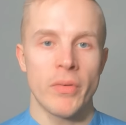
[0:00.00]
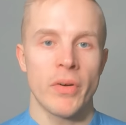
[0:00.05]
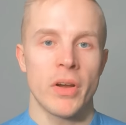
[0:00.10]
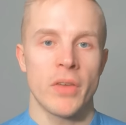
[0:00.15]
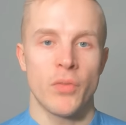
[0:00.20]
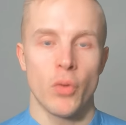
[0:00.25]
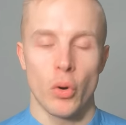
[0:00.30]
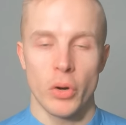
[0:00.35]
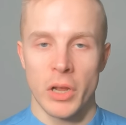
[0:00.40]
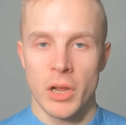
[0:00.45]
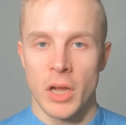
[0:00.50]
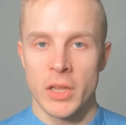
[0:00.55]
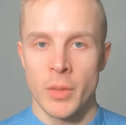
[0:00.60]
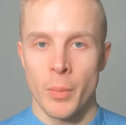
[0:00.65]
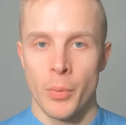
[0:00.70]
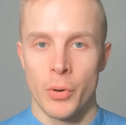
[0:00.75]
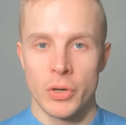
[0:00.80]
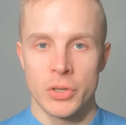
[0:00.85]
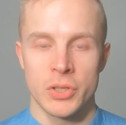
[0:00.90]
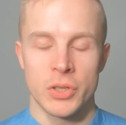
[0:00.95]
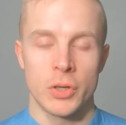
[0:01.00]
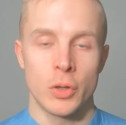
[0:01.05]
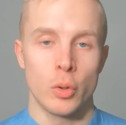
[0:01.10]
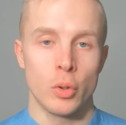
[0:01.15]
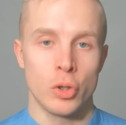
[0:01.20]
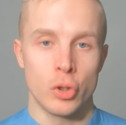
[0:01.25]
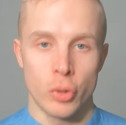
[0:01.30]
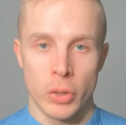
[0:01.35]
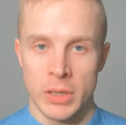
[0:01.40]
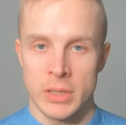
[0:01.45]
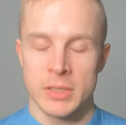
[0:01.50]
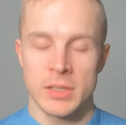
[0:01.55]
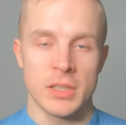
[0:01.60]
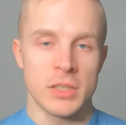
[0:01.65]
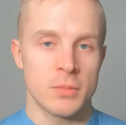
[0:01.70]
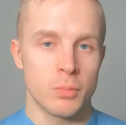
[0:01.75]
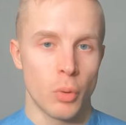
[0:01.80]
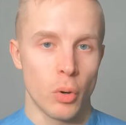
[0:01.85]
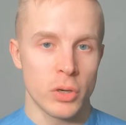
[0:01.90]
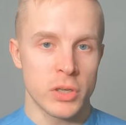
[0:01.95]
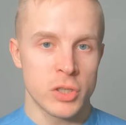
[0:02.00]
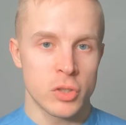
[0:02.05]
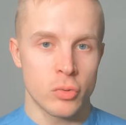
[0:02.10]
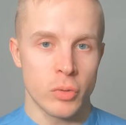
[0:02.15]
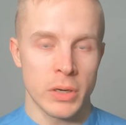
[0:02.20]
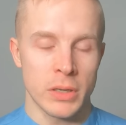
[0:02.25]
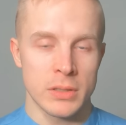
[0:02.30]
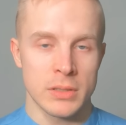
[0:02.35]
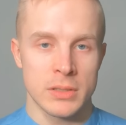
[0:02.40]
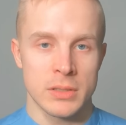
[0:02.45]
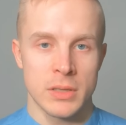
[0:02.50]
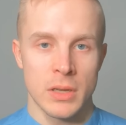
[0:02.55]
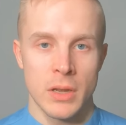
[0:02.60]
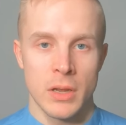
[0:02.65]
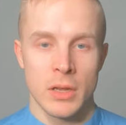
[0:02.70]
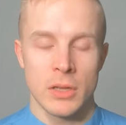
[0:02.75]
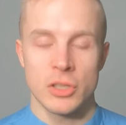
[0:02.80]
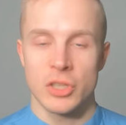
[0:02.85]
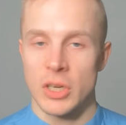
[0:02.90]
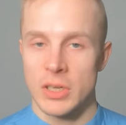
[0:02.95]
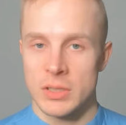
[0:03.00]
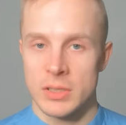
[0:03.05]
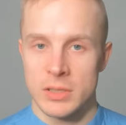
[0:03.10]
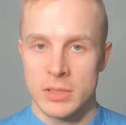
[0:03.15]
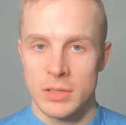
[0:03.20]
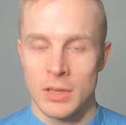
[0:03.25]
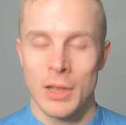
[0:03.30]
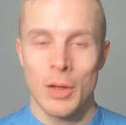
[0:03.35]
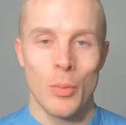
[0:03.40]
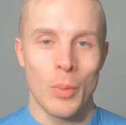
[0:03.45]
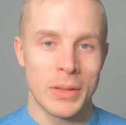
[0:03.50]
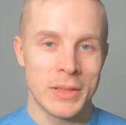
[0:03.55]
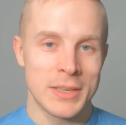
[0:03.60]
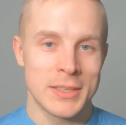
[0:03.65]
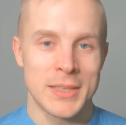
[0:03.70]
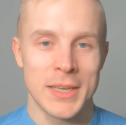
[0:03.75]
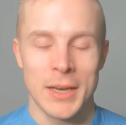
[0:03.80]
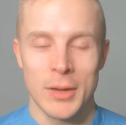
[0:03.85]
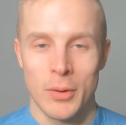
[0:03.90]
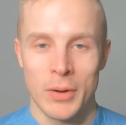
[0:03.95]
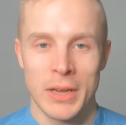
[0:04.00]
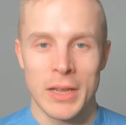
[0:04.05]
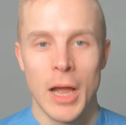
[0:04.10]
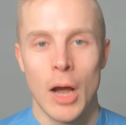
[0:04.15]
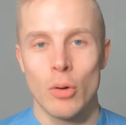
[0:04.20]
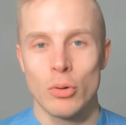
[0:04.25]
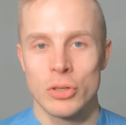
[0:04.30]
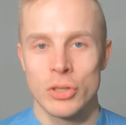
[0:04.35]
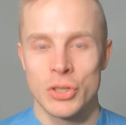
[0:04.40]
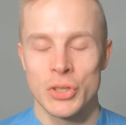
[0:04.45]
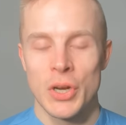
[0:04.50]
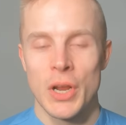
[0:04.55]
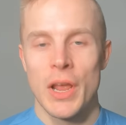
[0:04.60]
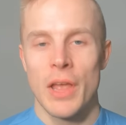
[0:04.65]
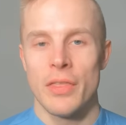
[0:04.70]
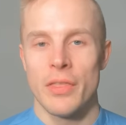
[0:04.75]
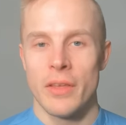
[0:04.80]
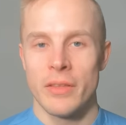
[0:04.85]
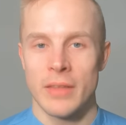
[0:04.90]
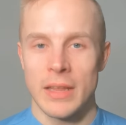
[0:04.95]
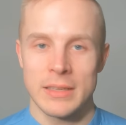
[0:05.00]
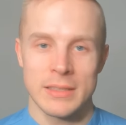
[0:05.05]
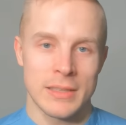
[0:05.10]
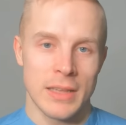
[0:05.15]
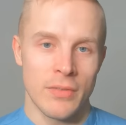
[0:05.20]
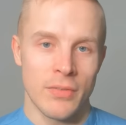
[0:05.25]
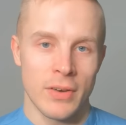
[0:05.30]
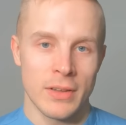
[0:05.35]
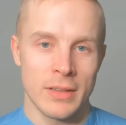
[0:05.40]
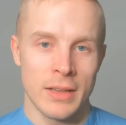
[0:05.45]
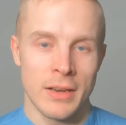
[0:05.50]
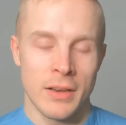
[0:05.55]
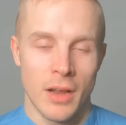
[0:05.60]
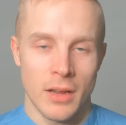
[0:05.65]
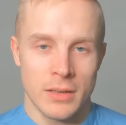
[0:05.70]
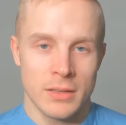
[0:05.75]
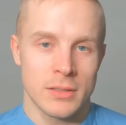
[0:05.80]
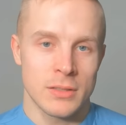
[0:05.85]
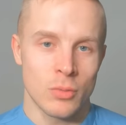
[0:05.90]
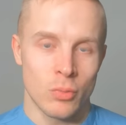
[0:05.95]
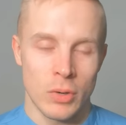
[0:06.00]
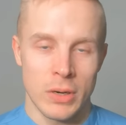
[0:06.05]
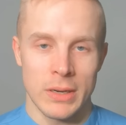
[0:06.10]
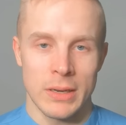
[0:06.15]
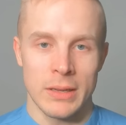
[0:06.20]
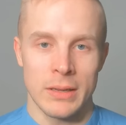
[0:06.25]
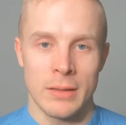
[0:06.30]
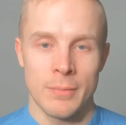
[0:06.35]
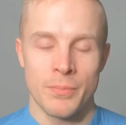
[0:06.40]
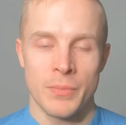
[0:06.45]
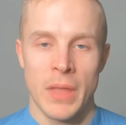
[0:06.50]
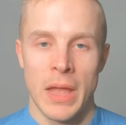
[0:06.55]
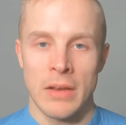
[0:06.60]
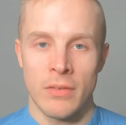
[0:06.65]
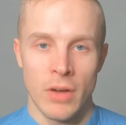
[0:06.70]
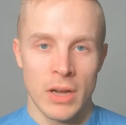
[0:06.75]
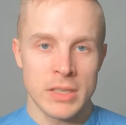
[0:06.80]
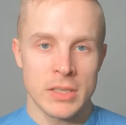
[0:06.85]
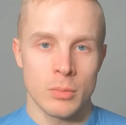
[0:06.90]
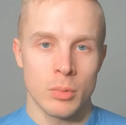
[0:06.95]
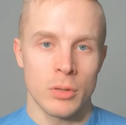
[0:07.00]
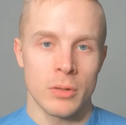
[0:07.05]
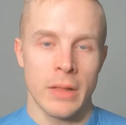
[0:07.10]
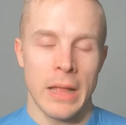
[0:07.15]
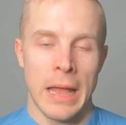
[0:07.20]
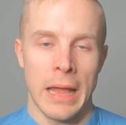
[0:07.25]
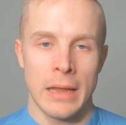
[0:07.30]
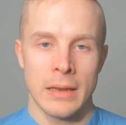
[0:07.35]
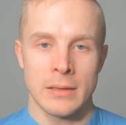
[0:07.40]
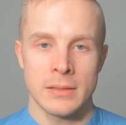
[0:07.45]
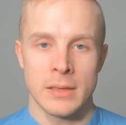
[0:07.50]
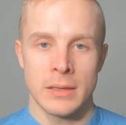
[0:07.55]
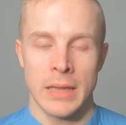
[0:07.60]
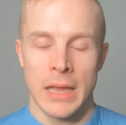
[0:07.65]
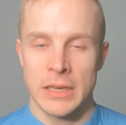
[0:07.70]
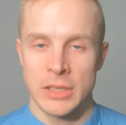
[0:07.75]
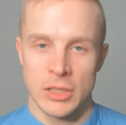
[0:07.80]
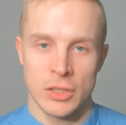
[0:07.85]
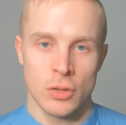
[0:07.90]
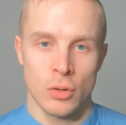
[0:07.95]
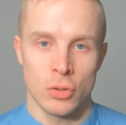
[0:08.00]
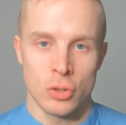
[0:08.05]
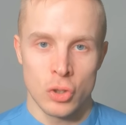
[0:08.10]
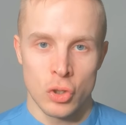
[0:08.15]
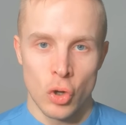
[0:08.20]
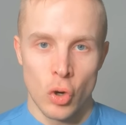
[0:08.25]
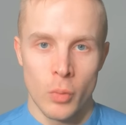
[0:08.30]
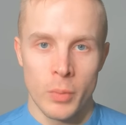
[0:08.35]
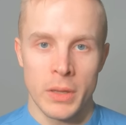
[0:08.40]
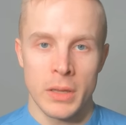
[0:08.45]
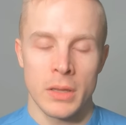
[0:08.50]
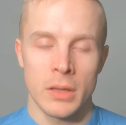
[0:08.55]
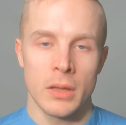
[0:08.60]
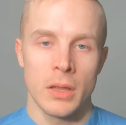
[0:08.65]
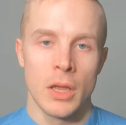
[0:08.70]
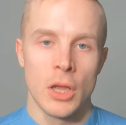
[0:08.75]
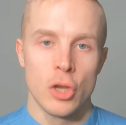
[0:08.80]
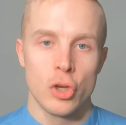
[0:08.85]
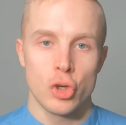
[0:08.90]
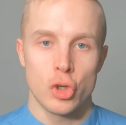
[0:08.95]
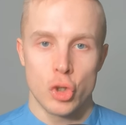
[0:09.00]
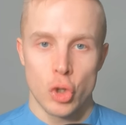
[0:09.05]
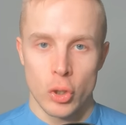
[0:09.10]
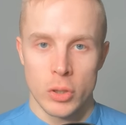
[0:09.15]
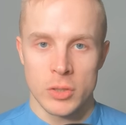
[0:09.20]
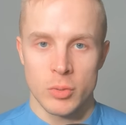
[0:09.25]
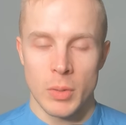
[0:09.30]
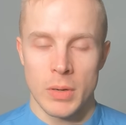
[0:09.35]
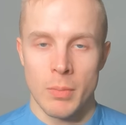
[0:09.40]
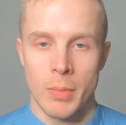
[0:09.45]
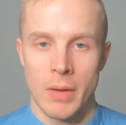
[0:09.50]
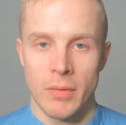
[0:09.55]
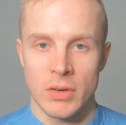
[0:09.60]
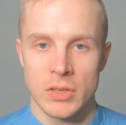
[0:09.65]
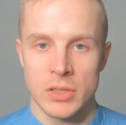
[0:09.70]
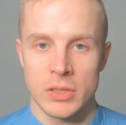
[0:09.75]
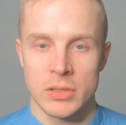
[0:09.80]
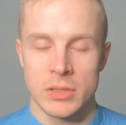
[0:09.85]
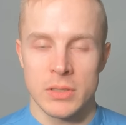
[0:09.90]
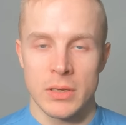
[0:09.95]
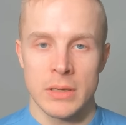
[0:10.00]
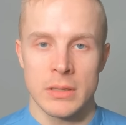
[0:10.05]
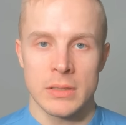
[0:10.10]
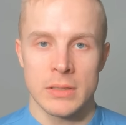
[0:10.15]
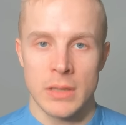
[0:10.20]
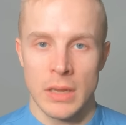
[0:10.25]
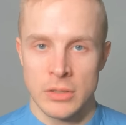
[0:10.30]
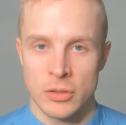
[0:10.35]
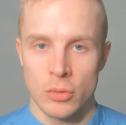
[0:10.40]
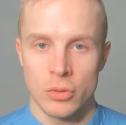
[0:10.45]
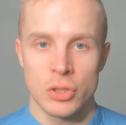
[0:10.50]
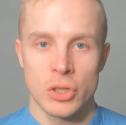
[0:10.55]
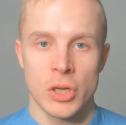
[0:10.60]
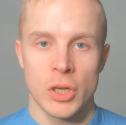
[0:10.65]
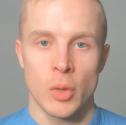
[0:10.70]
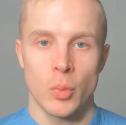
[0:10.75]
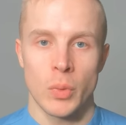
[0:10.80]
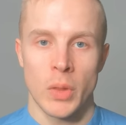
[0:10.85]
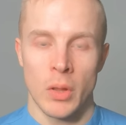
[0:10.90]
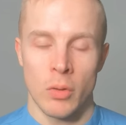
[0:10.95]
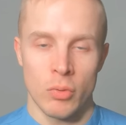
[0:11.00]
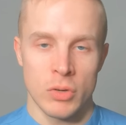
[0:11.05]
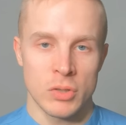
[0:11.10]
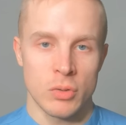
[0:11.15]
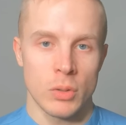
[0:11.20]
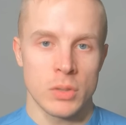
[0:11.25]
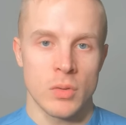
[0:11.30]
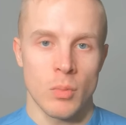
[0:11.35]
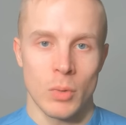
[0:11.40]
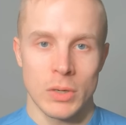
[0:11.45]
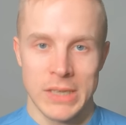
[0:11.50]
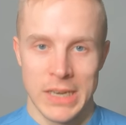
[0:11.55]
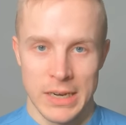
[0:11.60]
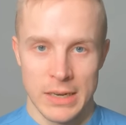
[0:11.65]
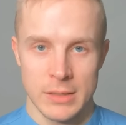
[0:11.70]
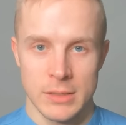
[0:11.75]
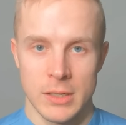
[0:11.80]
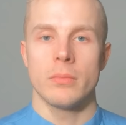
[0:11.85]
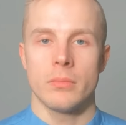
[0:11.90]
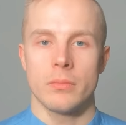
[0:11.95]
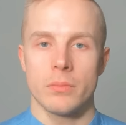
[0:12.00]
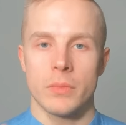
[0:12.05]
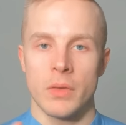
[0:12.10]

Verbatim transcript: if you're the kind of person who drinks these sports drinks just when they're sitting on a couch, then that's definitely not really advisable. And yeah, just consuming sugar-sweetened beverages is associated with increased risk of mortality.